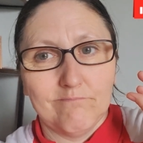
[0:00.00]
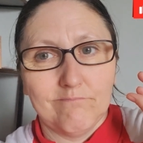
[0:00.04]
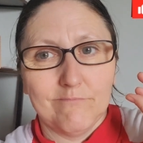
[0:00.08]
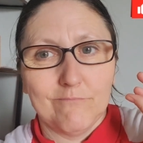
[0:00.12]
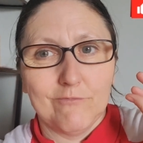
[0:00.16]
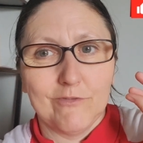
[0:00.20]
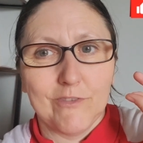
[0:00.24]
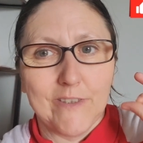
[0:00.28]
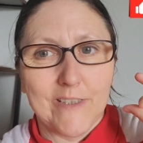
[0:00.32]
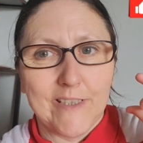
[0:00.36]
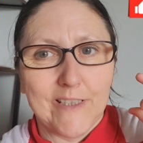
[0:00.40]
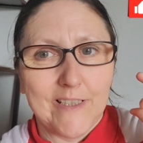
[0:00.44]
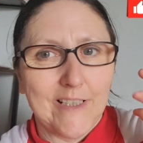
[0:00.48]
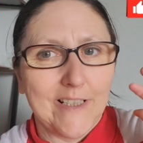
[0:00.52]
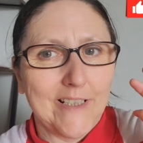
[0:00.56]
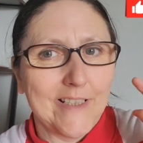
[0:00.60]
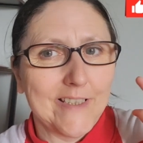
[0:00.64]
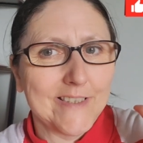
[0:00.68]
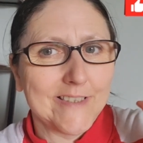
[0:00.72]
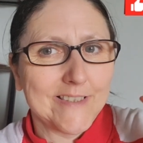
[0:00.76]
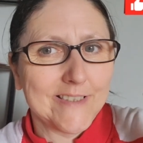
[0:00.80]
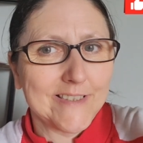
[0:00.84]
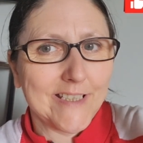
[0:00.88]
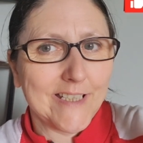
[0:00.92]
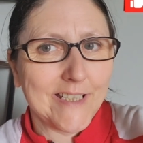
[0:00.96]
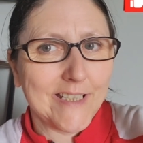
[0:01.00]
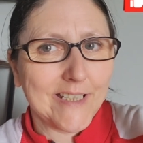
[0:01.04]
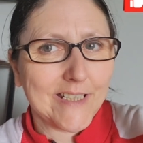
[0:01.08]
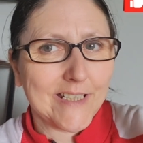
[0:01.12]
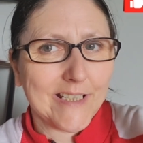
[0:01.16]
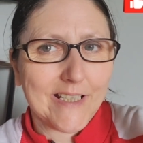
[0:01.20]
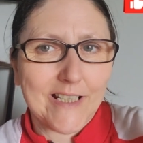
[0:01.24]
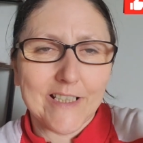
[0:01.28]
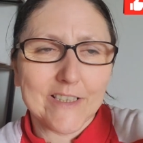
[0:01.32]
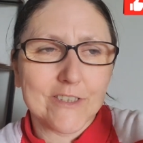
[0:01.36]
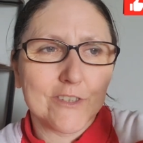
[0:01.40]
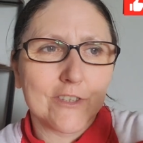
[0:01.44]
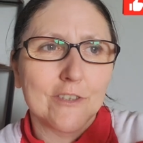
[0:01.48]
realistic,
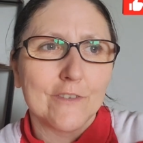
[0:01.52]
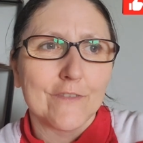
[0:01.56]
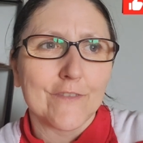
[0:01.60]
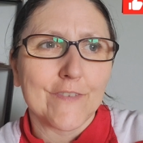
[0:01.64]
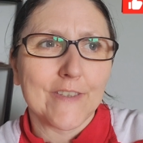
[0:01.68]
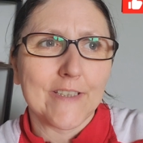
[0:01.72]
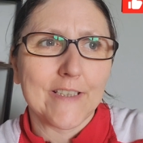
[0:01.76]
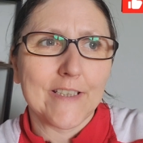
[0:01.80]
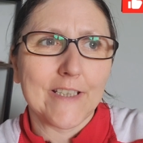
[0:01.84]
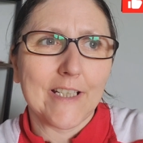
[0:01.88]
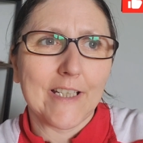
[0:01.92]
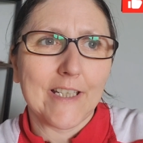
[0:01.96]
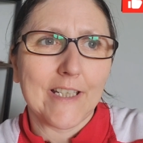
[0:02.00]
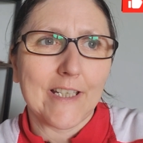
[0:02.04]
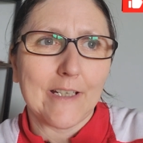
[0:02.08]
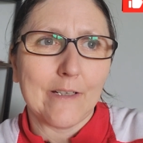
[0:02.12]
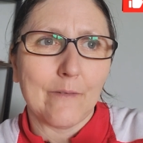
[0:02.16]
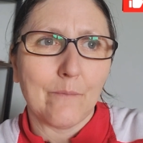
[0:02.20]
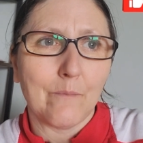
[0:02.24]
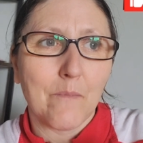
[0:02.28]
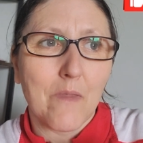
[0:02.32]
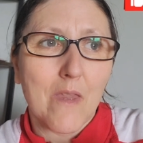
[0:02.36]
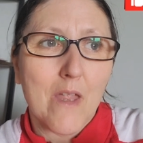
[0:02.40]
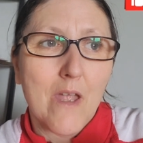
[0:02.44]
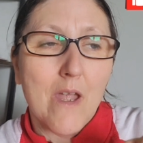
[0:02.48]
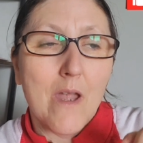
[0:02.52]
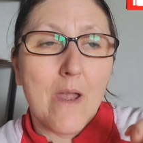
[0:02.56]
I don't think I am.